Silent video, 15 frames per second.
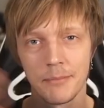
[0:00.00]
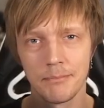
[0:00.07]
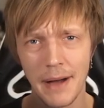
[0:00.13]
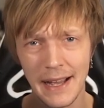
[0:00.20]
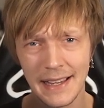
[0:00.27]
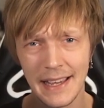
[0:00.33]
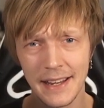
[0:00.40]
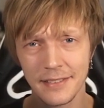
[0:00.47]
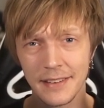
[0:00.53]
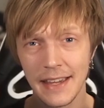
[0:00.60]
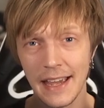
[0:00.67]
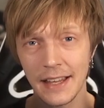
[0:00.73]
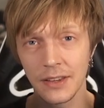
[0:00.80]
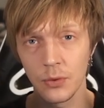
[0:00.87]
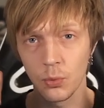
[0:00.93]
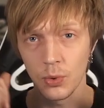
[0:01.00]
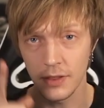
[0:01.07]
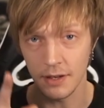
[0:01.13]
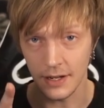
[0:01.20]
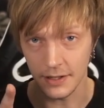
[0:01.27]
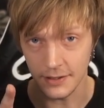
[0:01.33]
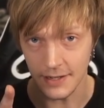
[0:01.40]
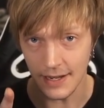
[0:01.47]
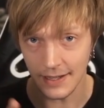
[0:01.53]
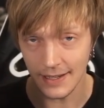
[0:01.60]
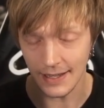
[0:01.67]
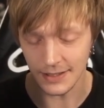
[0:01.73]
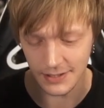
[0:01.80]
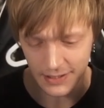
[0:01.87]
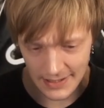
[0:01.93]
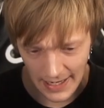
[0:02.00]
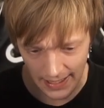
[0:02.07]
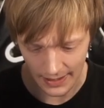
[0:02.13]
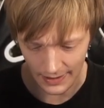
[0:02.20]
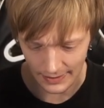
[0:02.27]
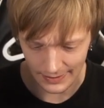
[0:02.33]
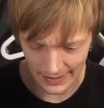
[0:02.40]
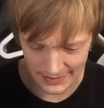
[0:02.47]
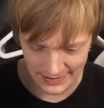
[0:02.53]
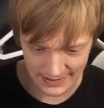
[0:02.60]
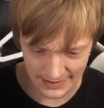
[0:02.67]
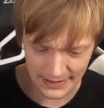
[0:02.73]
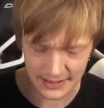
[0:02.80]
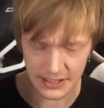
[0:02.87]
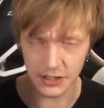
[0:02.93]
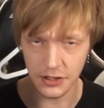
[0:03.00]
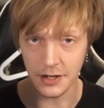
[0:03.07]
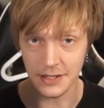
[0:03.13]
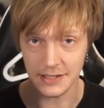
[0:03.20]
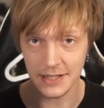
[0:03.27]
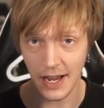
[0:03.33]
Back at it again with another deck, and today, let's listen to this,